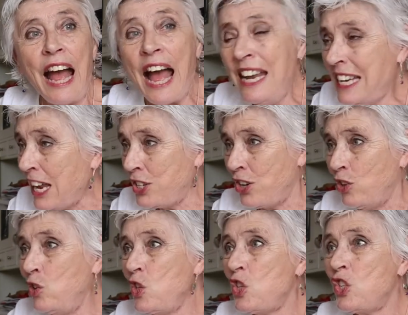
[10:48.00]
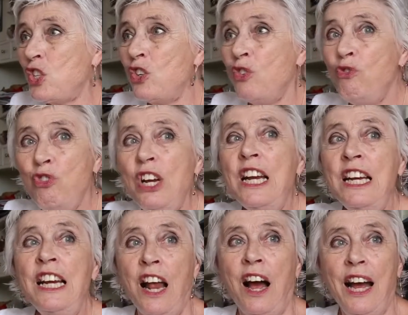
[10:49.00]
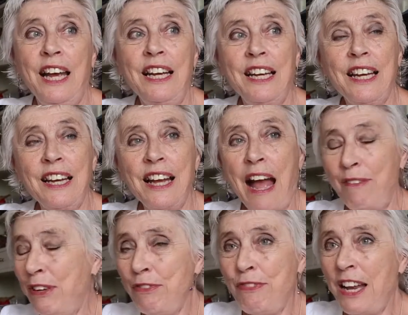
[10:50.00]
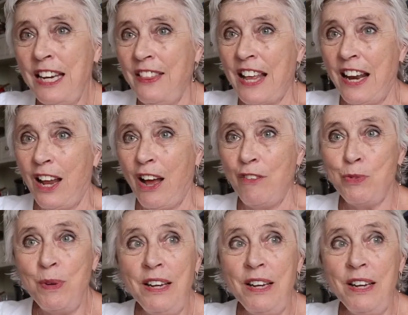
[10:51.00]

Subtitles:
and adults really like having fun in their lives.